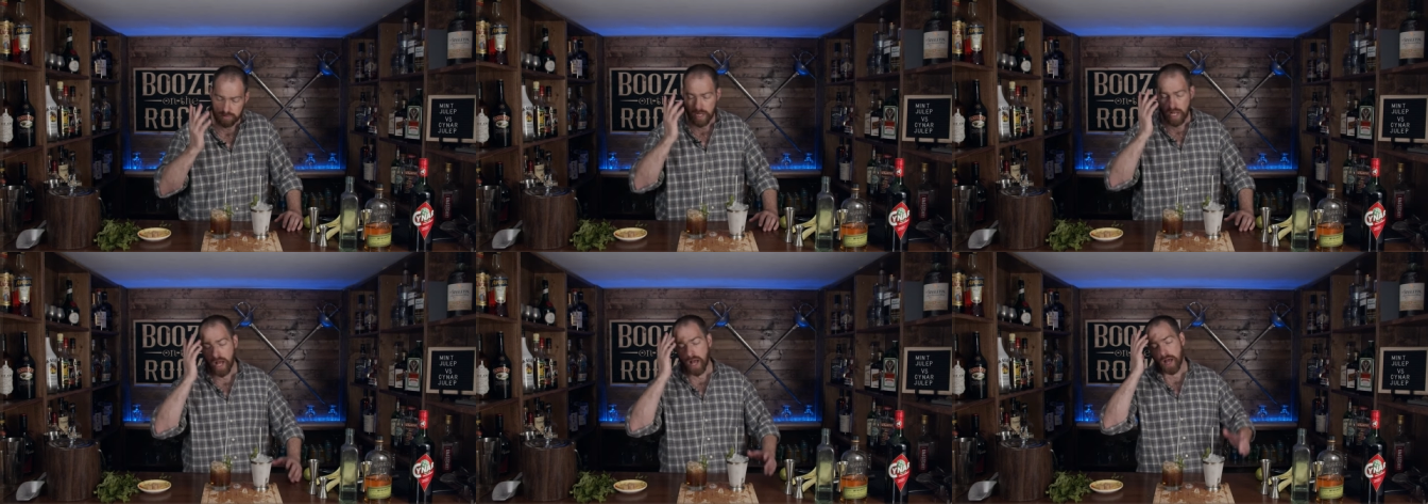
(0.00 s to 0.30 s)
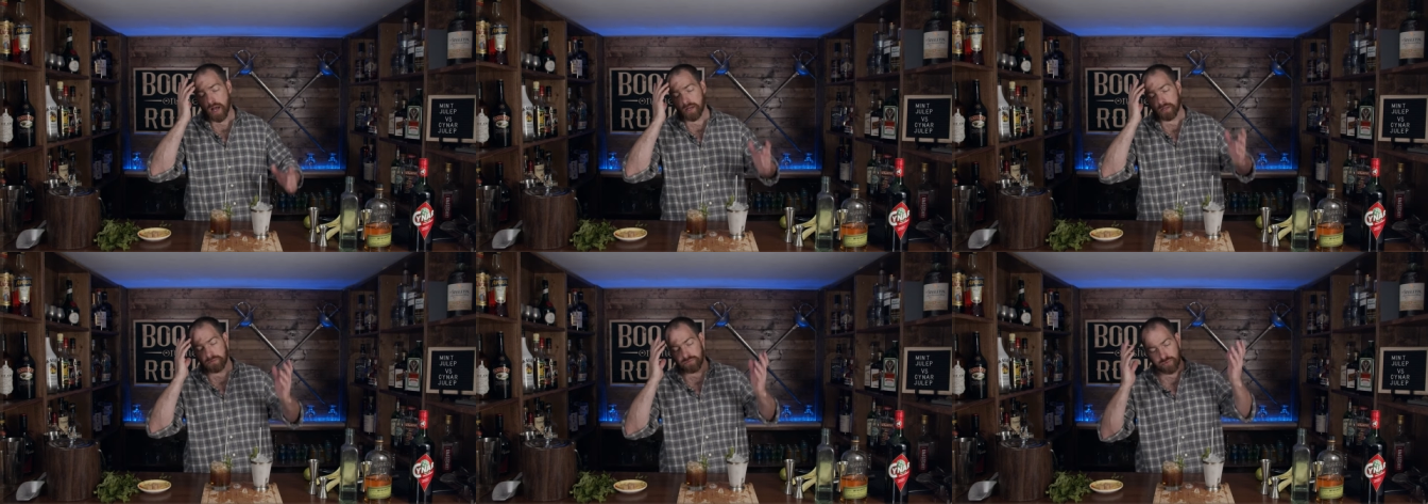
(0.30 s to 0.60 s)

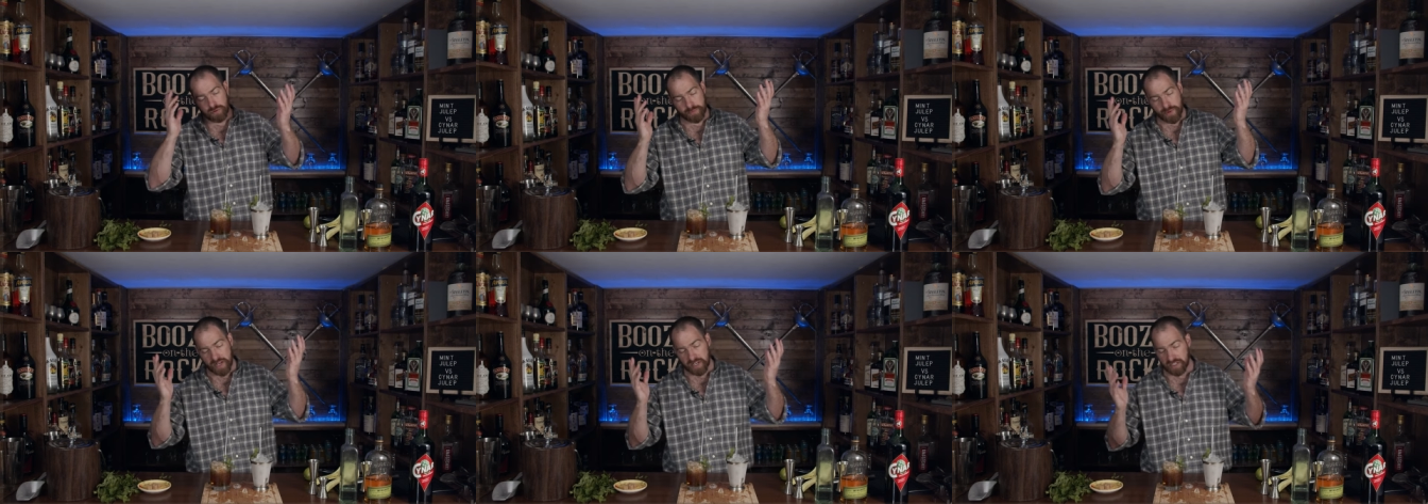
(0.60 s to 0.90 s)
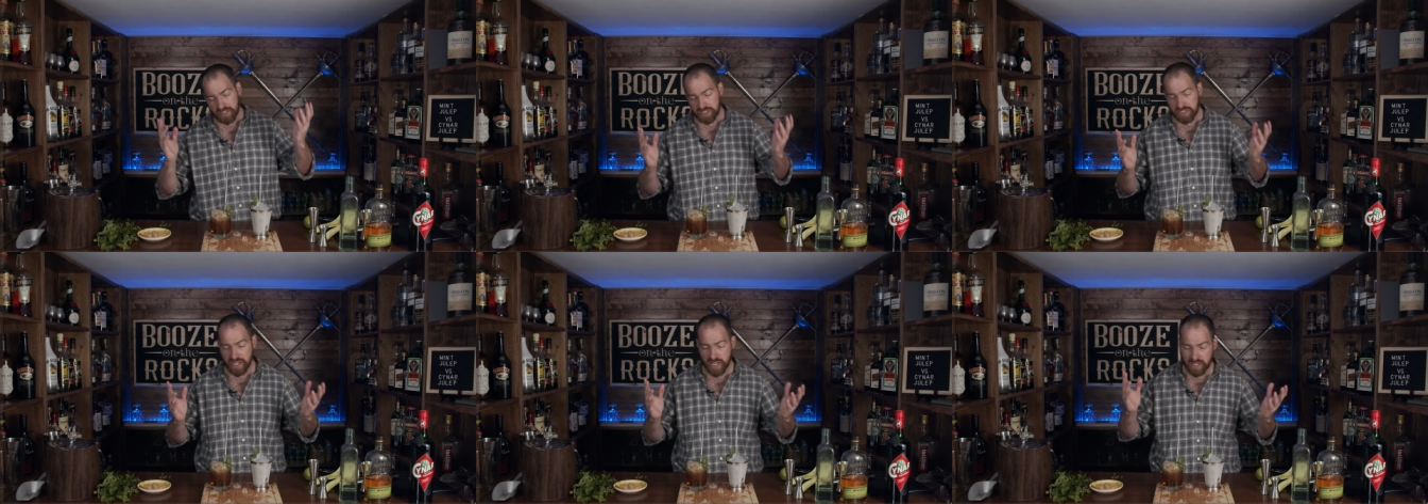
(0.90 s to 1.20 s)
ah, what am I
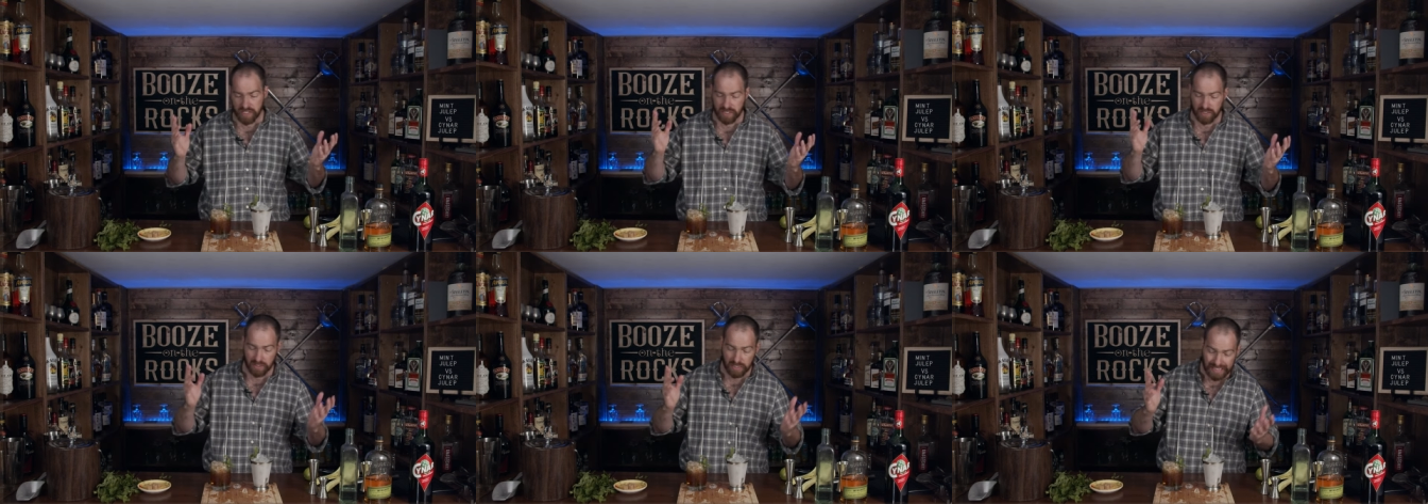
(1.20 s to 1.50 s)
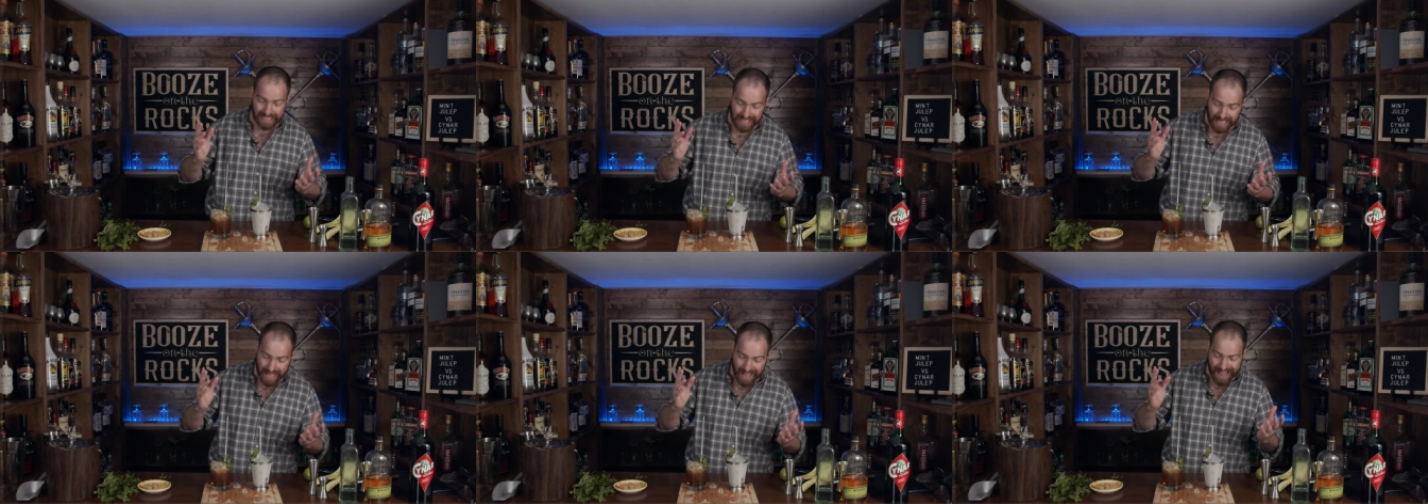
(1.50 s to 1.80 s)
gonna say here?
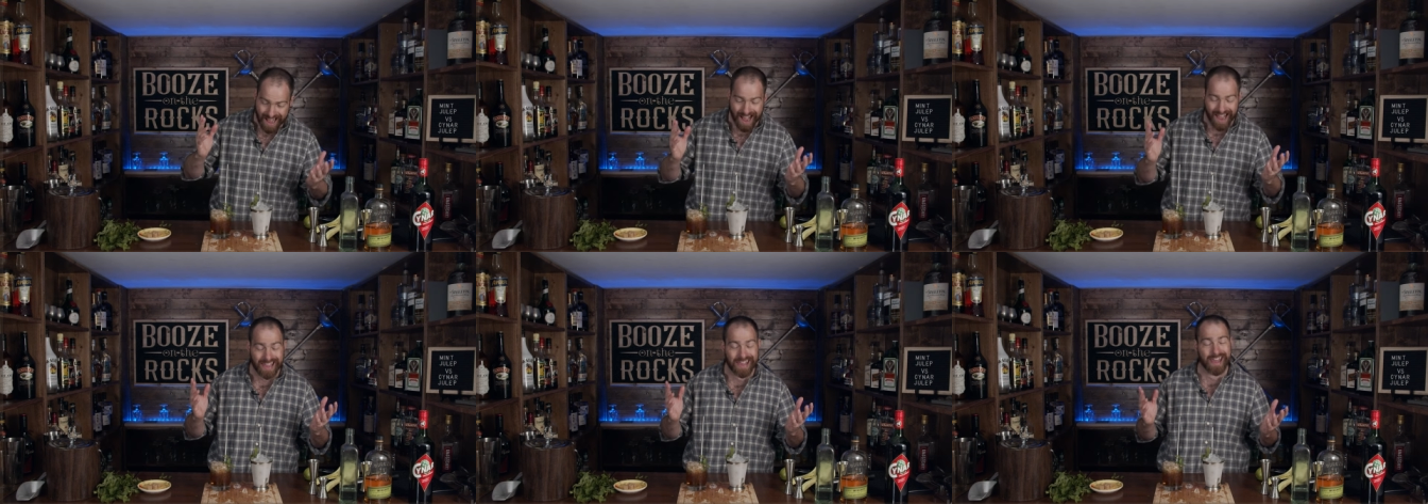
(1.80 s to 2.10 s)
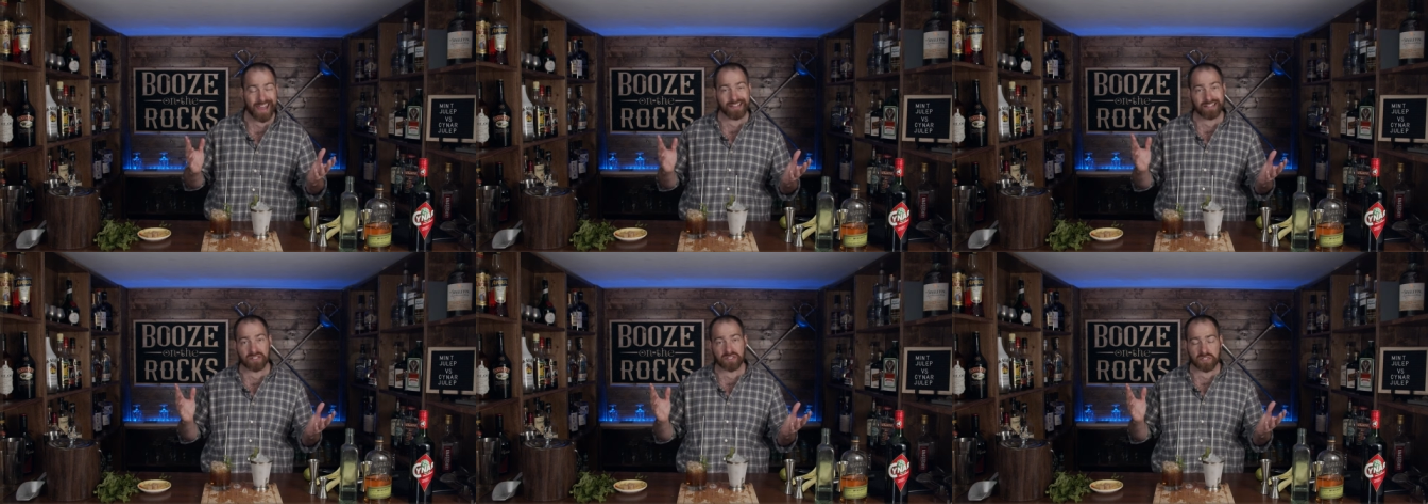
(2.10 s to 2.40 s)
I
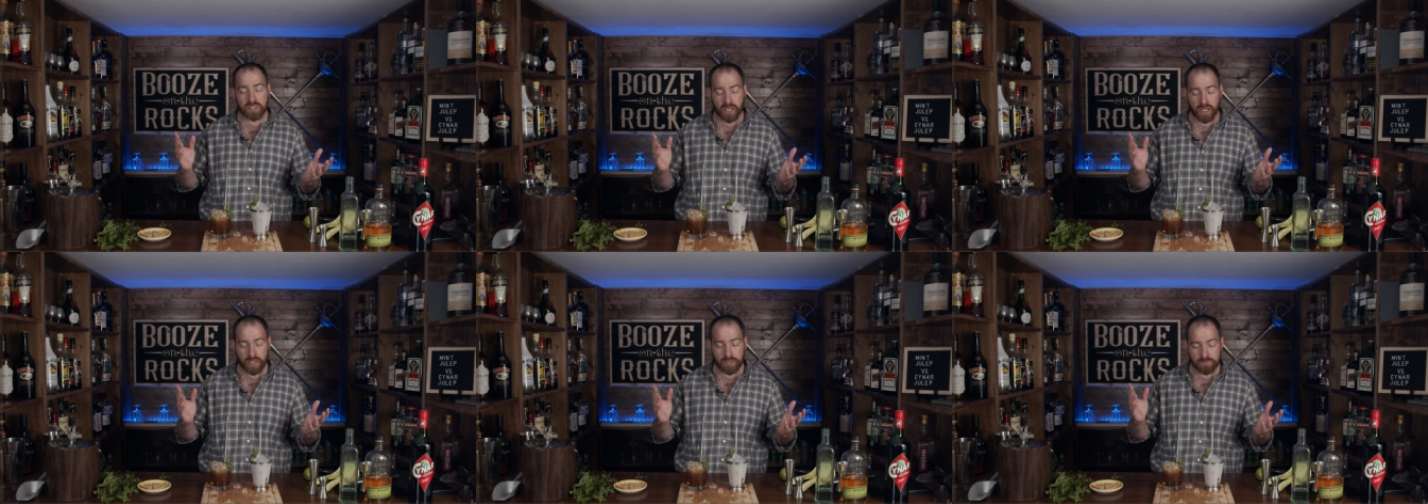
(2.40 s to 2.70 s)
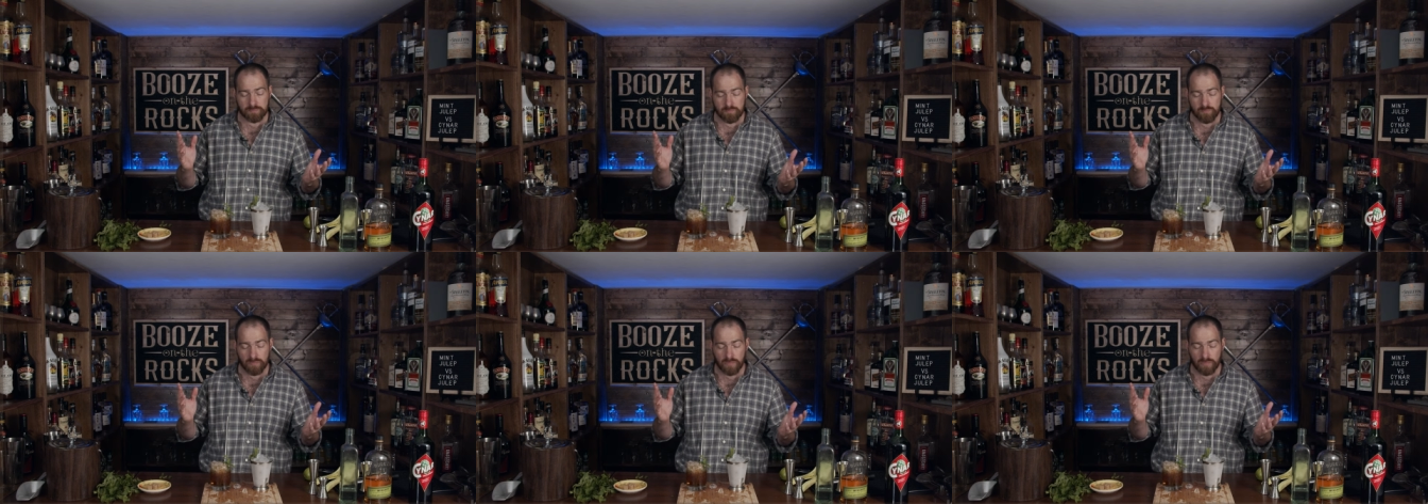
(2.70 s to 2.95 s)
can't decide.